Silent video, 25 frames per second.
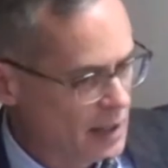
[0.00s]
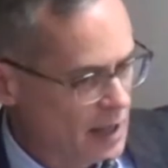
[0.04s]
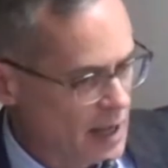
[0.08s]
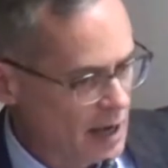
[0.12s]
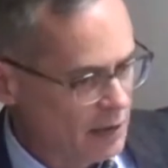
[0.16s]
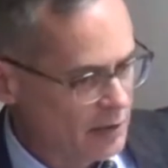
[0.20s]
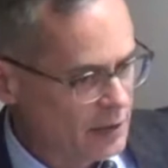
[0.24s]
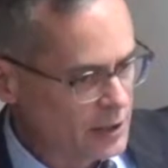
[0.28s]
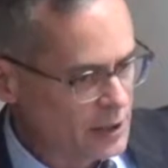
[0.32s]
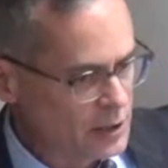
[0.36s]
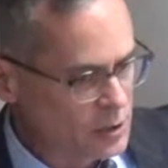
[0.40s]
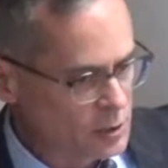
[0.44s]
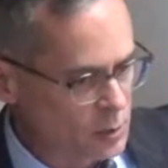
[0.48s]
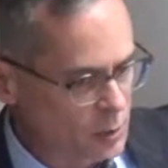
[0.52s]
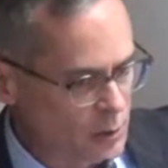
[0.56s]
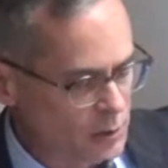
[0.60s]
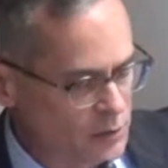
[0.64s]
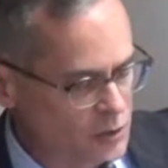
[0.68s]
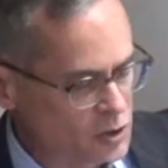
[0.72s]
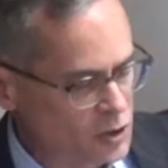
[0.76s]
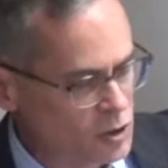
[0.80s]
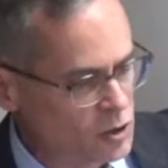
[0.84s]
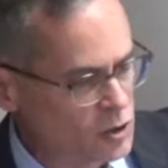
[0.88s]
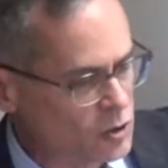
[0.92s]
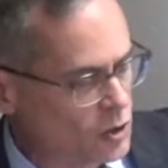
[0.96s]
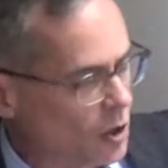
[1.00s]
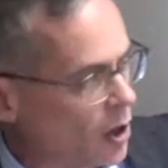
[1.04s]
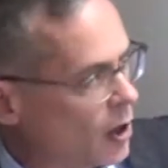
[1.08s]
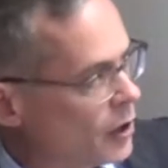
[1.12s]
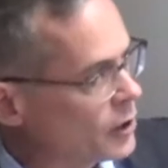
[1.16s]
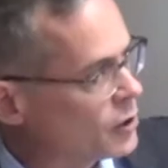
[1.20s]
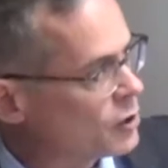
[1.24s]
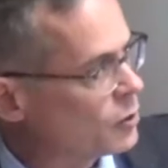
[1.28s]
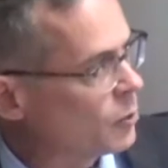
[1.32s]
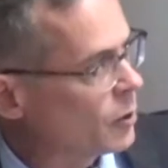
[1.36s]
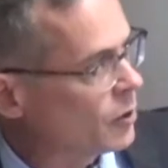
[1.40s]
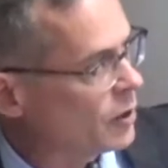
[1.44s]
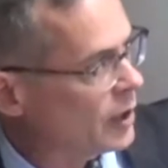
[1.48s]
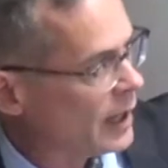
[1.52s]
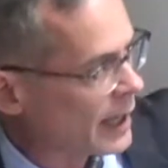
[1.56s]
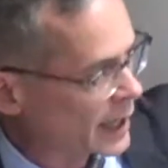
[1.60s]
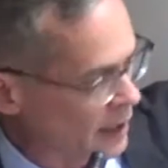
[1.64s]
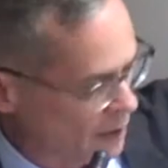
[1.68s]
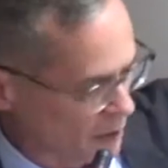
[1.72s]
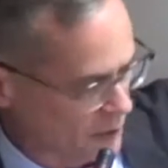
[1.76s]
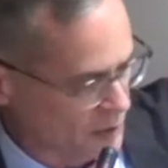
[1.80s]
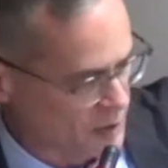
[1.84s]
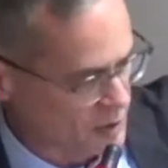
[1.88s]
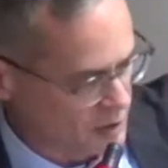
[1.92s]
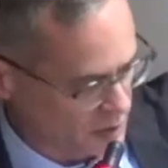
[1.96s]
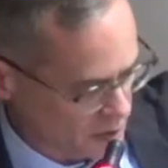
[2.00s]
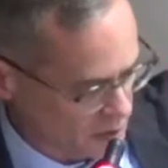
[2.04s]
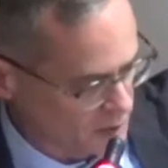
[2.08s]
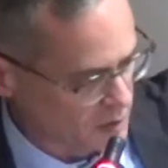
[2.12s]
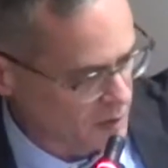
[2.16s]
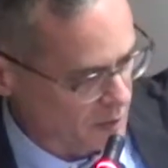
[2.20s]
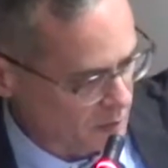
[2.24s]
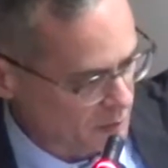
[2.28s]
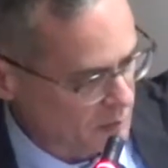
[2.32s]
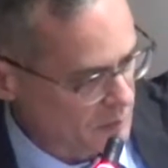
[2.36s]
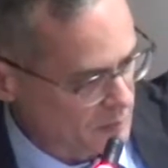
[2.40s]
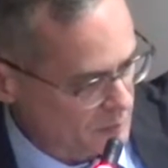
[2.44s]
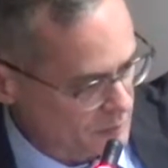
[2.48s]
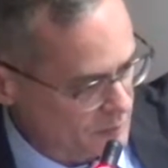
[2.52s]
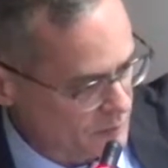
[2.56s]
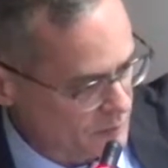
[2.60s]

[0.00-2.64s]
everything sort of starts with the health system.